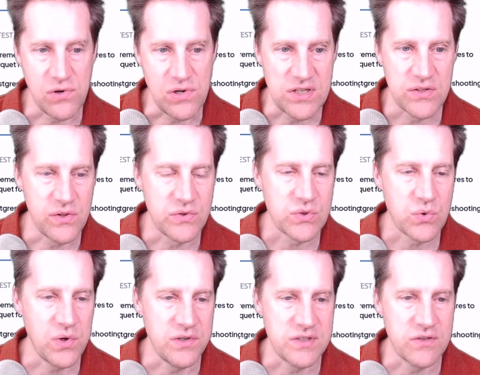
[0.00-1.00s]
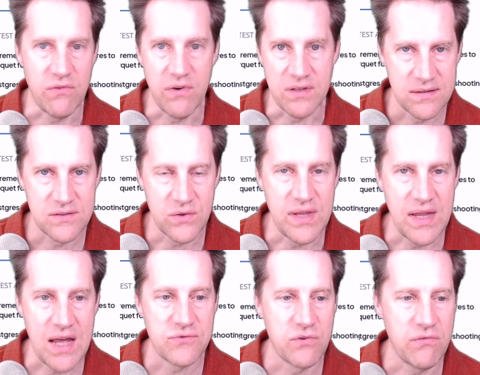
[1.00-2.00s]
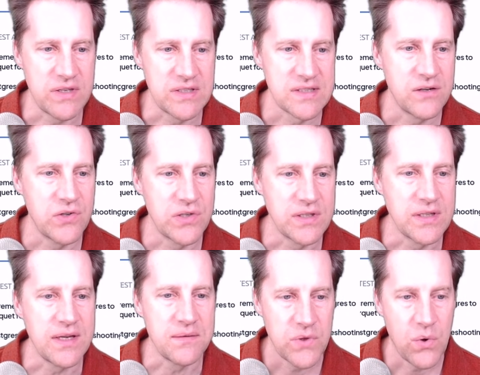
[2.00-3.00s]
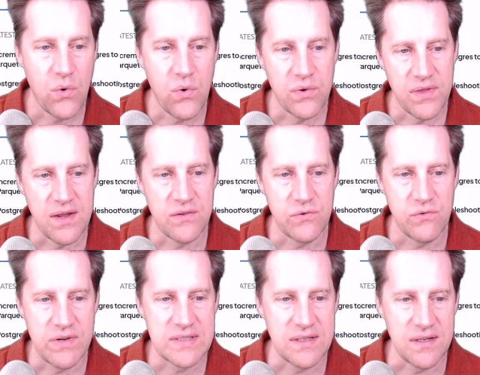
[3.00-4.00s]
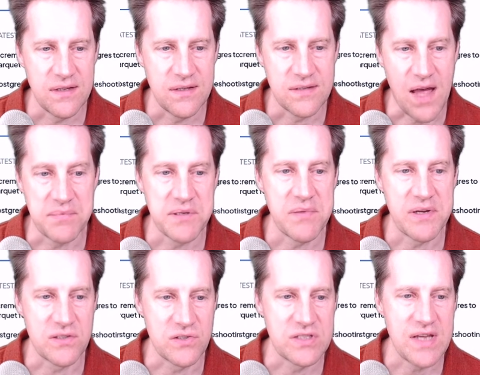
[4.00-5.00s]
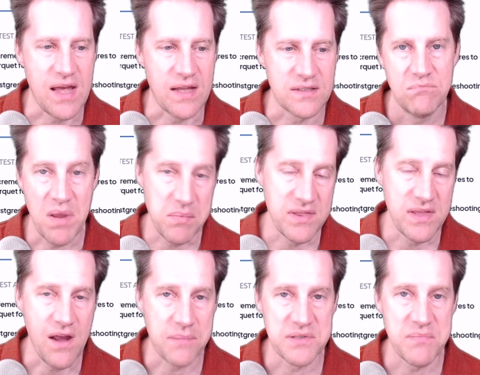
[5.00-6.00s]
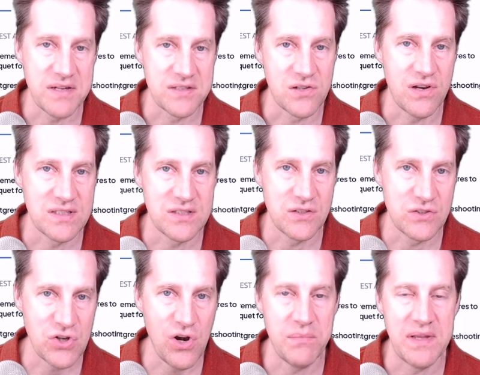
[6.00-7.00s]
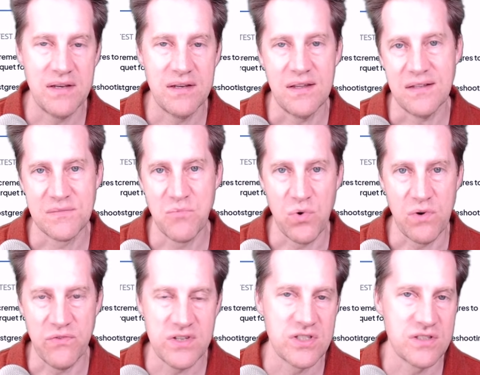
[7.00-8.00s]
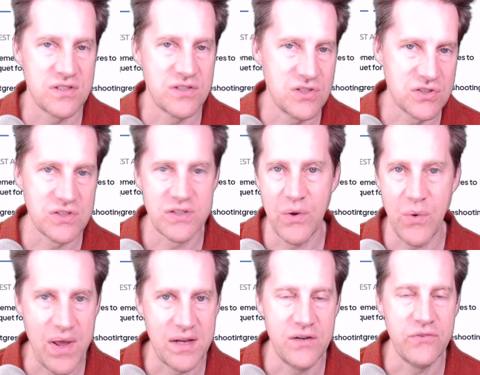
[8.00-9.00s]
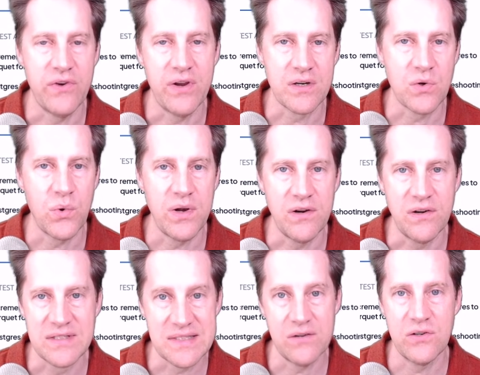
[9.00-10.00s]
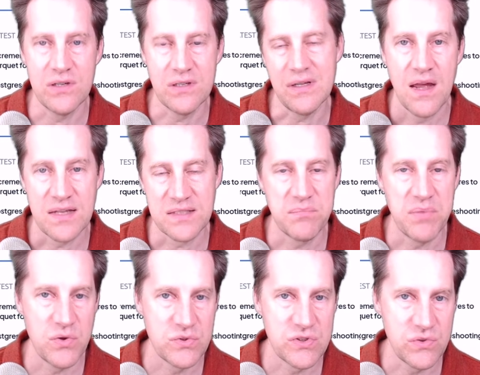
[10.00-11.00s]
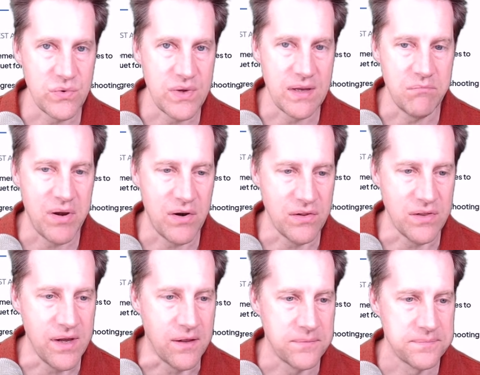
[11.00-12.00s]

each of those queries to run, so they have to run serially. Or the other reason is optimizer stats. Maybe the optimizer has determined it's more efficient to just go ahead and run a query serially as opposed to in parallel.